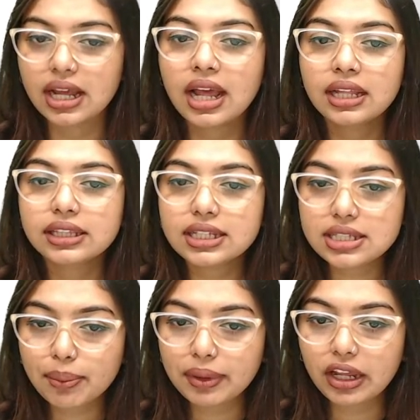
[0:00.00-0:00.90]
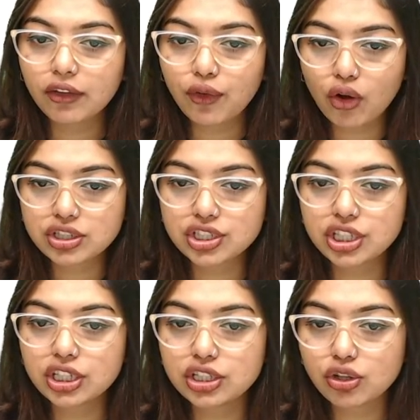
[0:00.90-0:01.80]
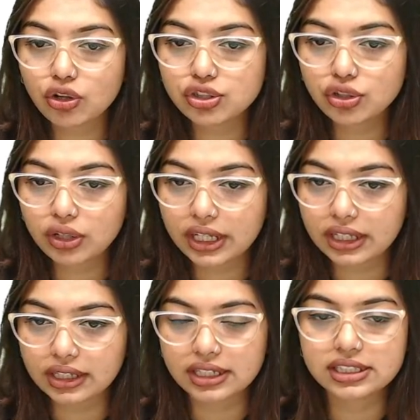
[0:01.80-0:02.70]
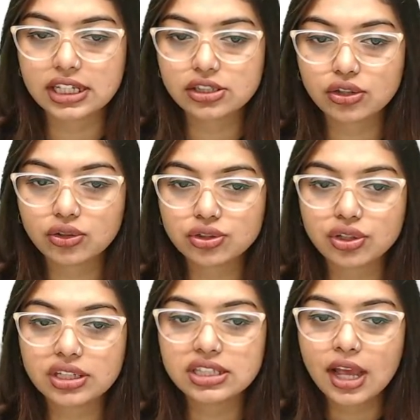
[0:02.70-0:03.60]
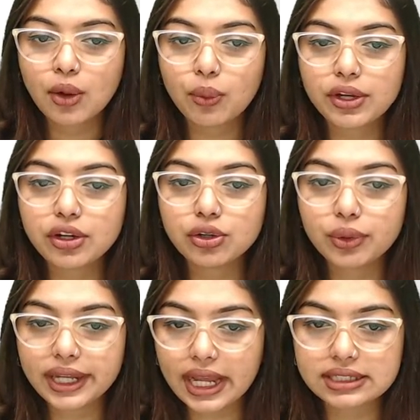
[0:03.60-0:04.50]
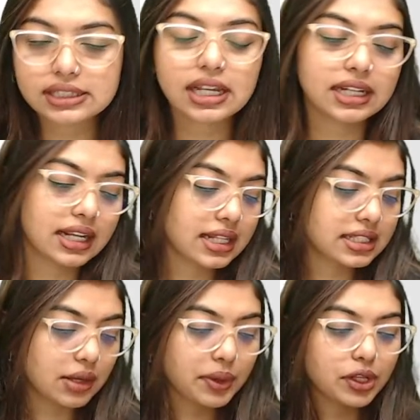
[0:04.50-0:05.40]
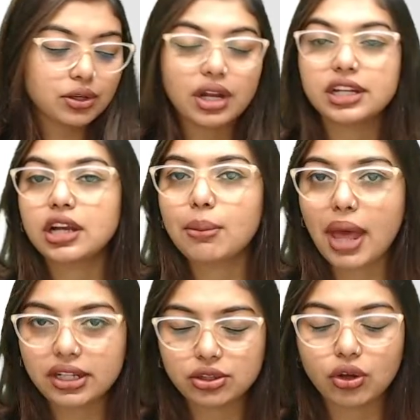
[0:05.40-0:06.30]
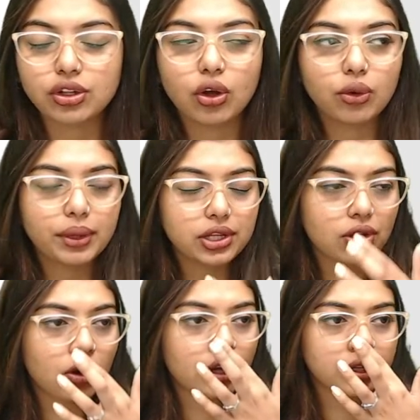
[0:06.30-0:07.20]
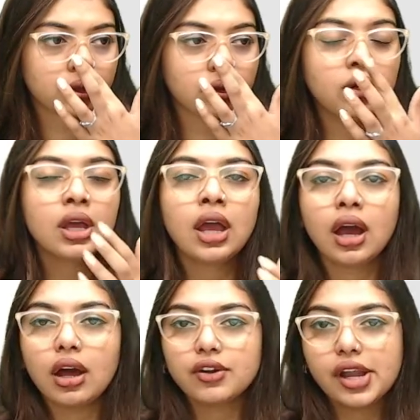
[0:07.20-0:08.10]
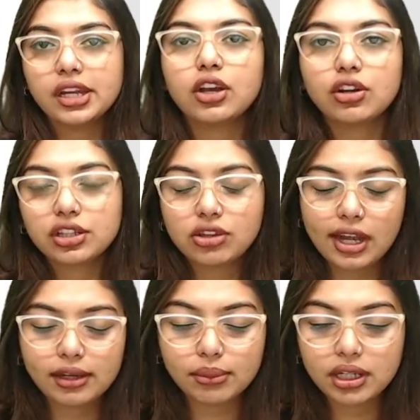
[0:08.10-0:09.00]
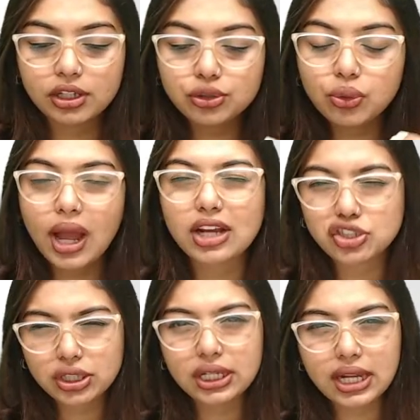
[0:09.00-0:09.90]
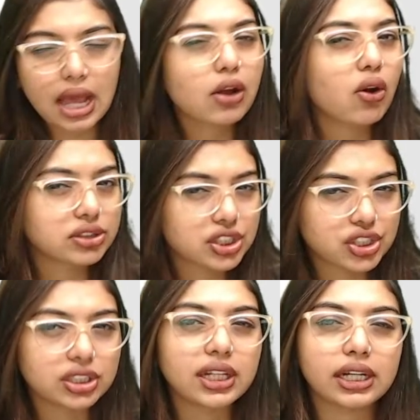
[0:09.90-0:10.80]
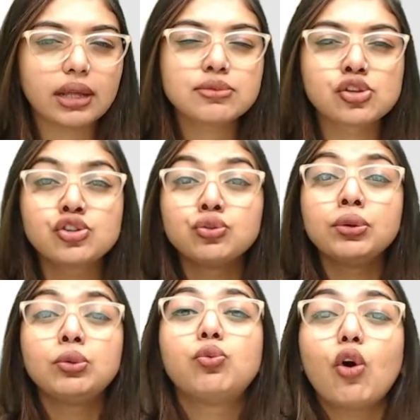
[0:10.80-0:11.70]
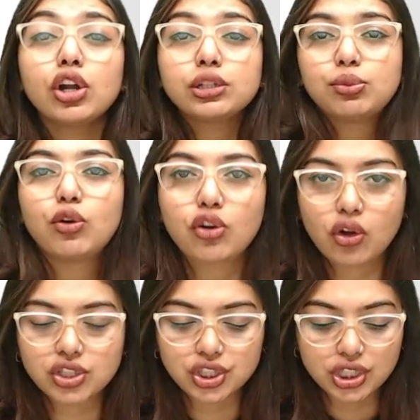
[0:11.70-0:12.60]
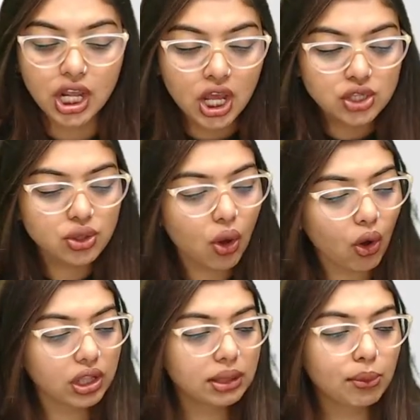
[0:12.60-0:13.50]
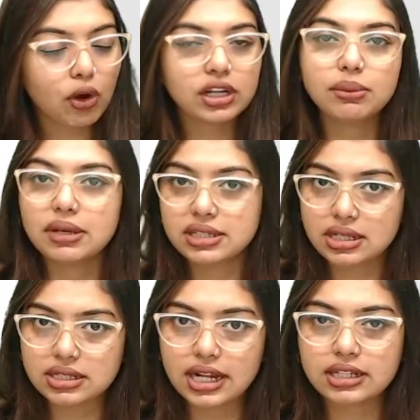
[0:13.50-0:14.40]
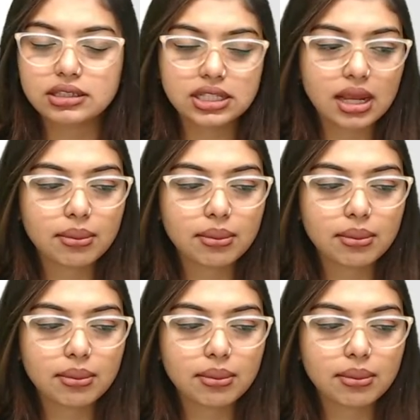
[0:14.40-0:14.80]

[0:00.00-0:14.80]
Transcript: The supply of oxygen is also increased. Yes or no, students? When you're doing exercise, let's say when you're running a marathon, or when you're running on a treadmill, you actually lack oxygen that time, so you will want more oxygen. So all the body muscles, let's say